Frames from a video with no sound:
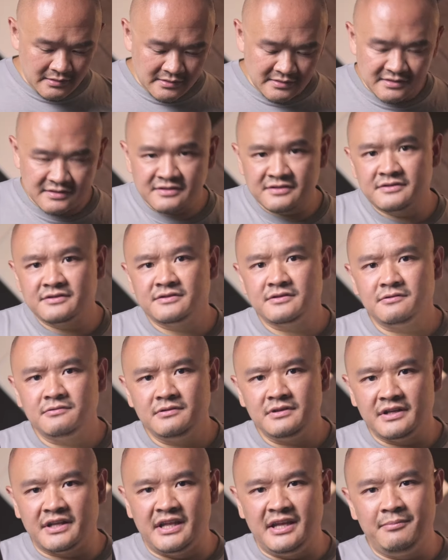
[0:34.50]
So
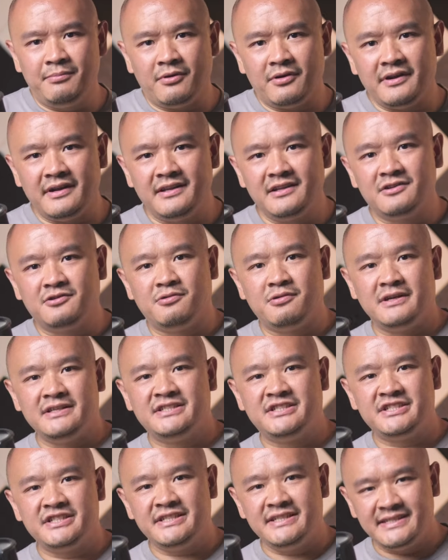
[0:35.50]
the keyboard in
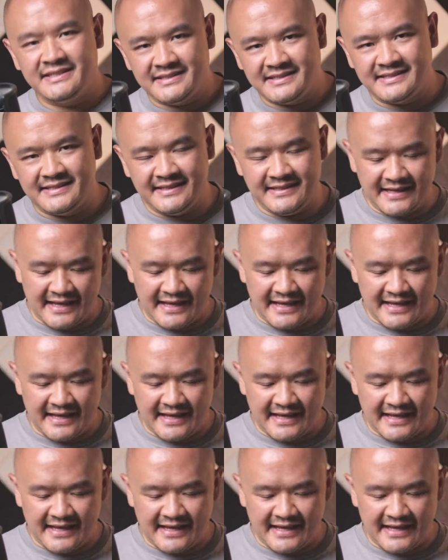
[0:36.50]
question is the